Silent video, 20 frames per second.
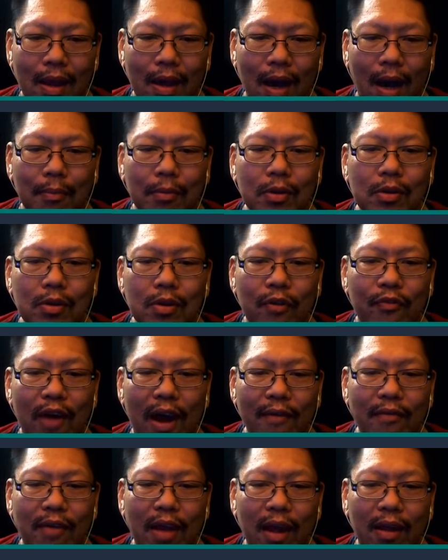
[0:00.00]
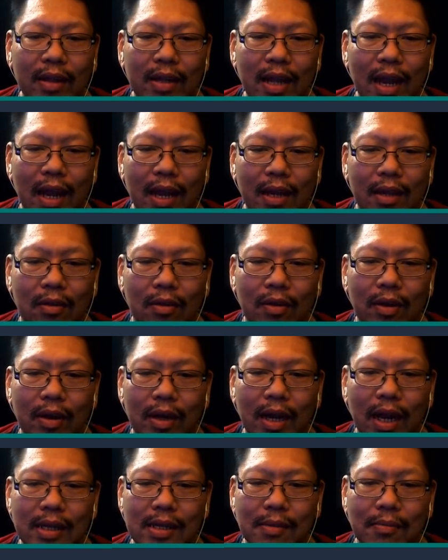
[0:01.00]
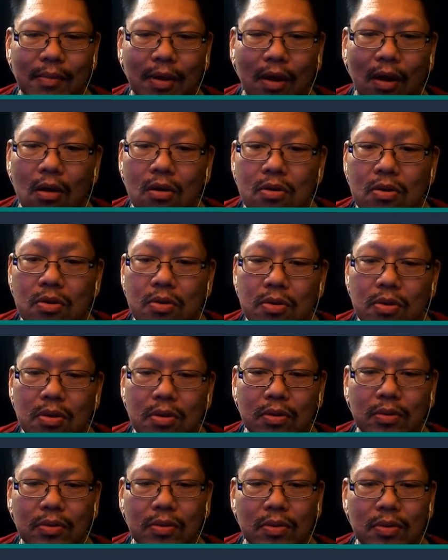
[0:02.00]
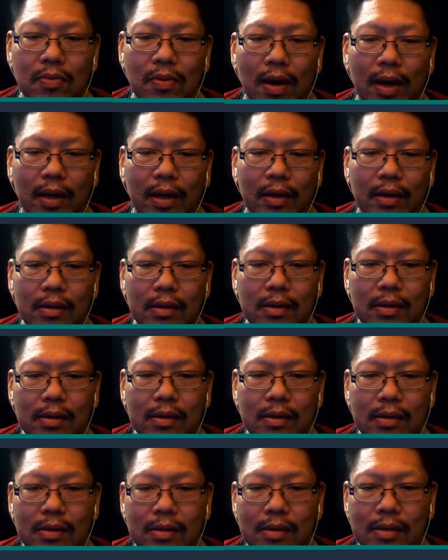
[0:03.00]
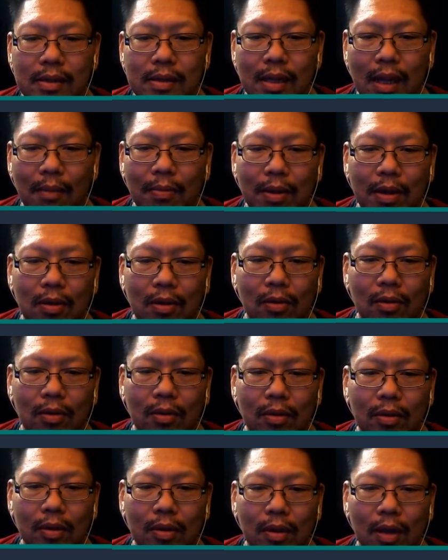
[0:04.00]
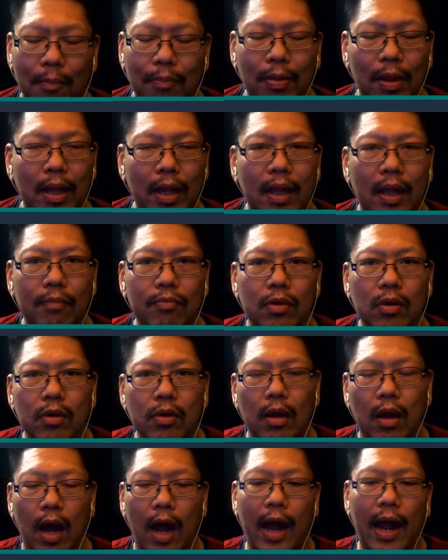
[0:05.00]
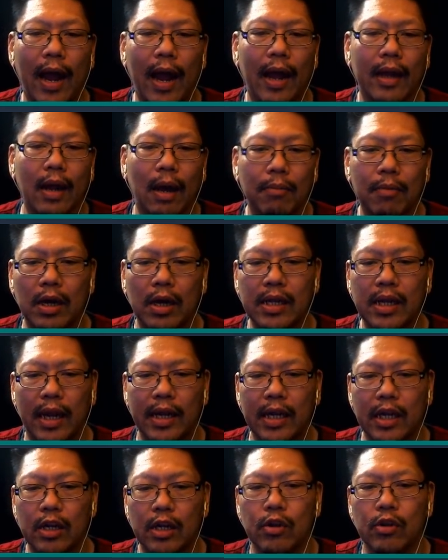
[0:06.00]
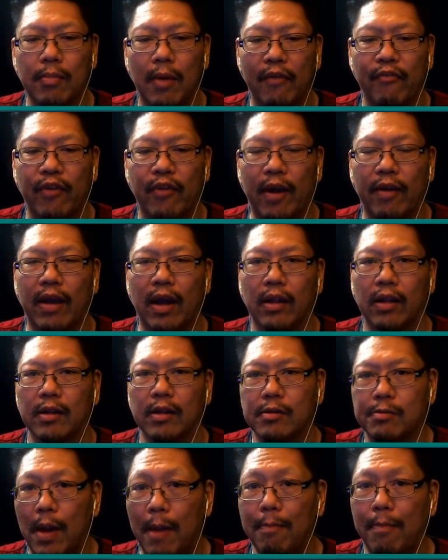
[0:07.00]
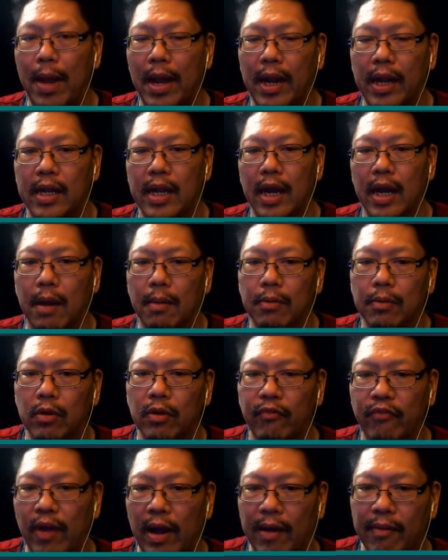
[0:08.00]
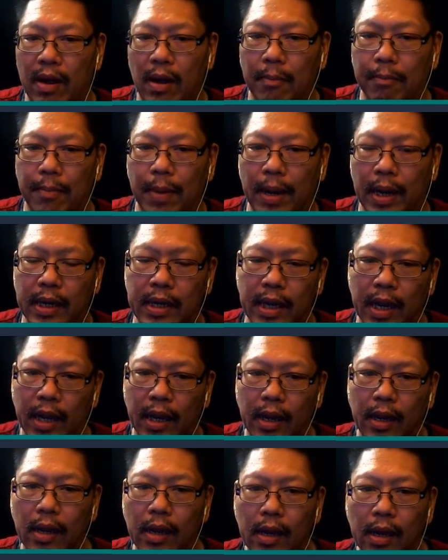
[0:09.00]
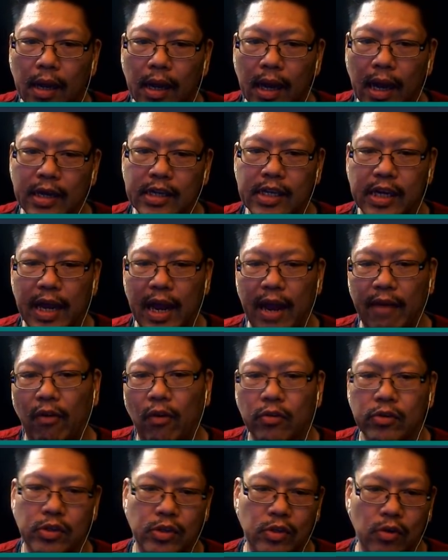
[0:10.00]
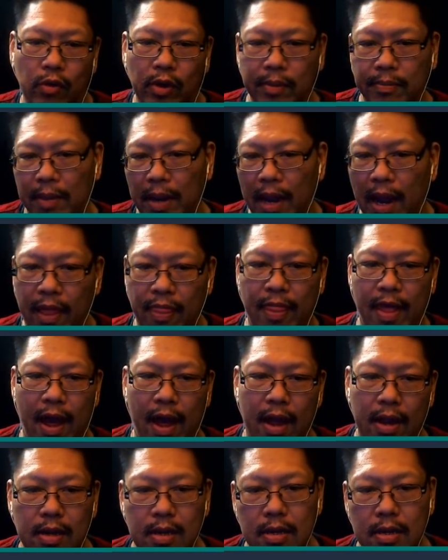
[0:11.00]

I'm gonna do a 5-gallon tank, dirty tank something. Oh, cool! Do one. That'd be cool. I'm thinking of doing. I need to do my 5-gallon. It's my betta tank. I'm gonna do a 5-gallon betta tank. Actually, I have a whole story behind that.